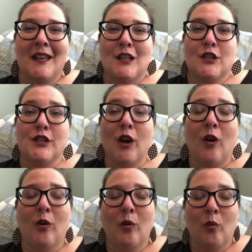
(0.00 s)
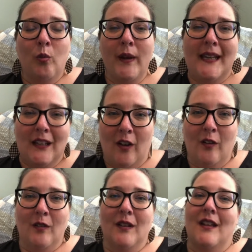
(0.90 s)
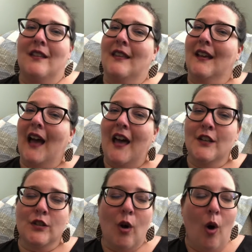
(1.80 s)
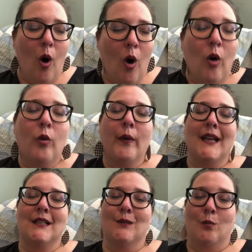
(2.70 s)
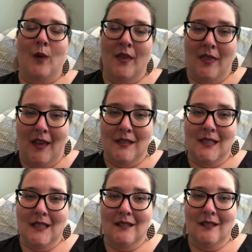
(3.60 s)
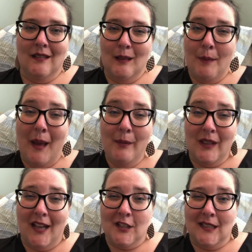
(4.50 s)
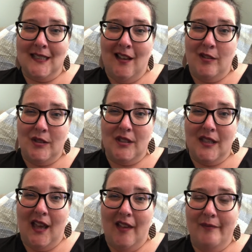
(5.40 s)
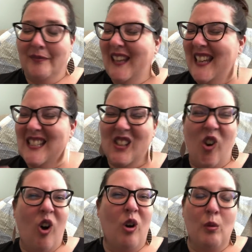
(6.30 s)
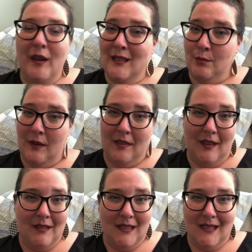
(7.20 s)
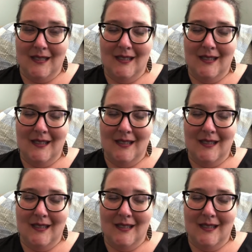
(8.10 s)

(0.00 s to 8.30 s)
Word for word: So we know that God is always with us. The Bible actually tells us that. He is always with us.